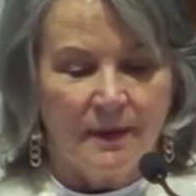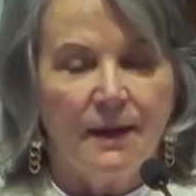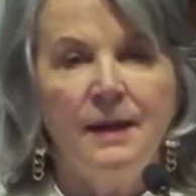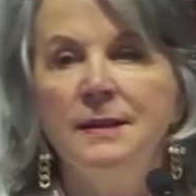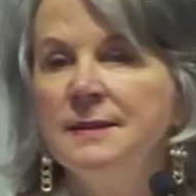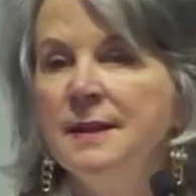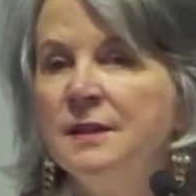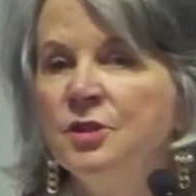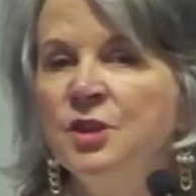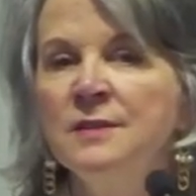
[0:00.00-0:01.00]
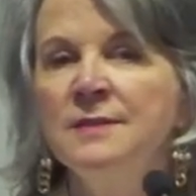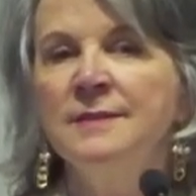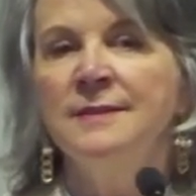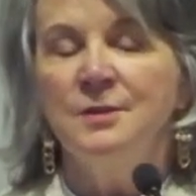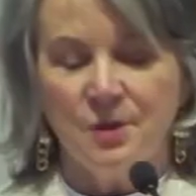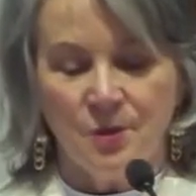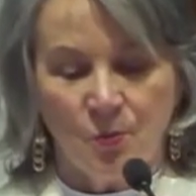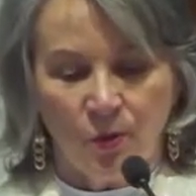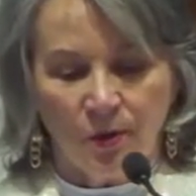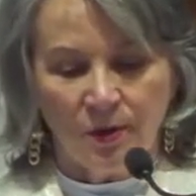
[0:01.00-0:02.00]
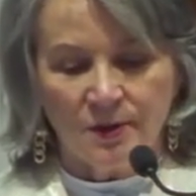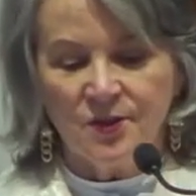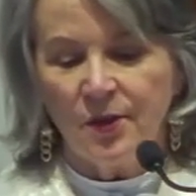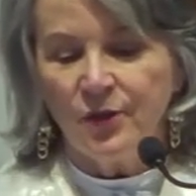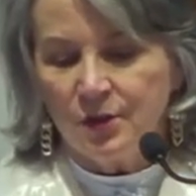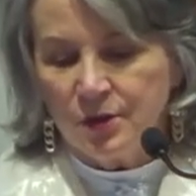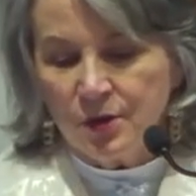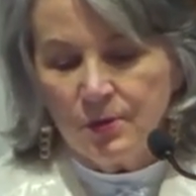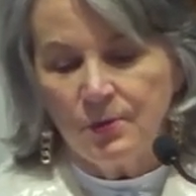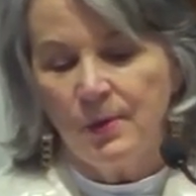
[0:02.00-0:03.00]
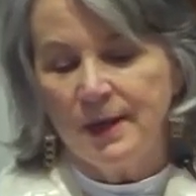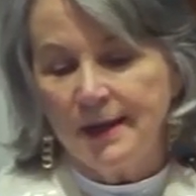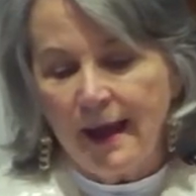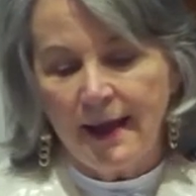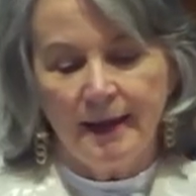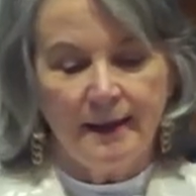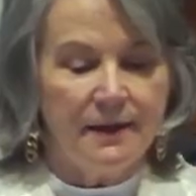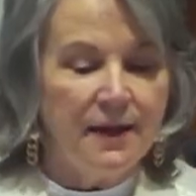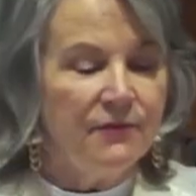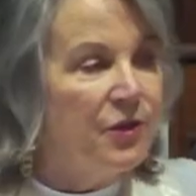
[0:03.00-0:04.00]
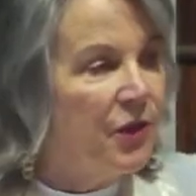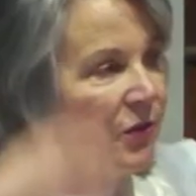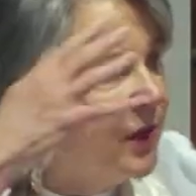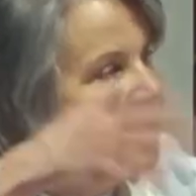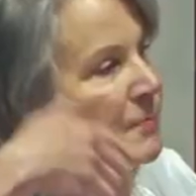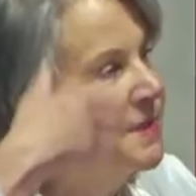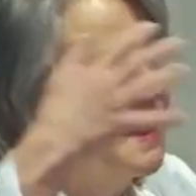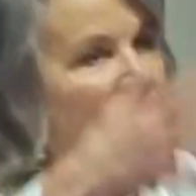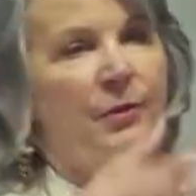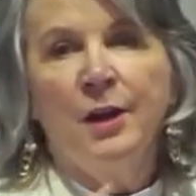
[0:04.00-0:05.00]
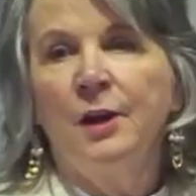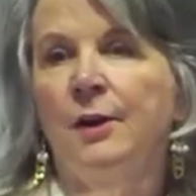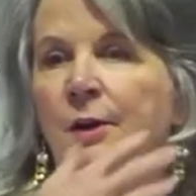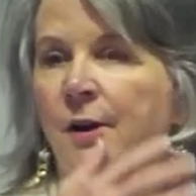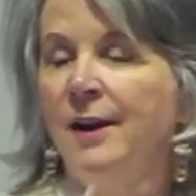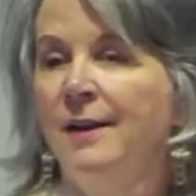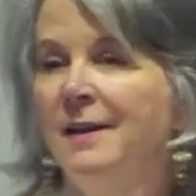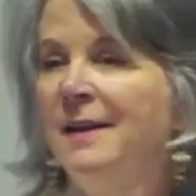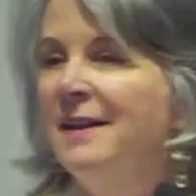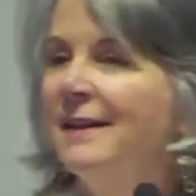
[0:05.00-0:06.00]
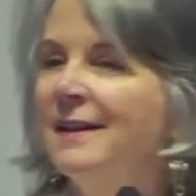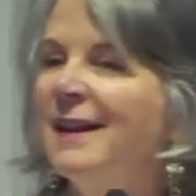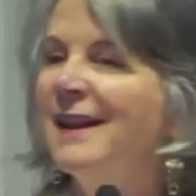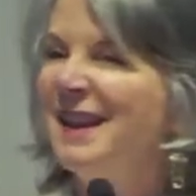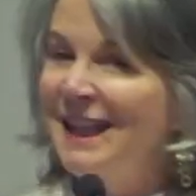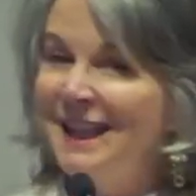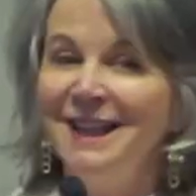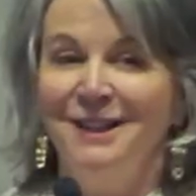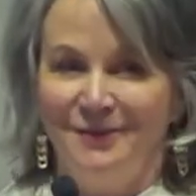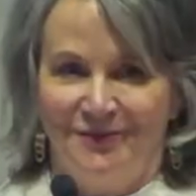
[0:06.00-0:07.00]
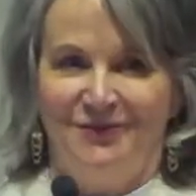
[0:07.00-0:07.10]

He sent Jesus into the world so that you and I and even the thems out there can live.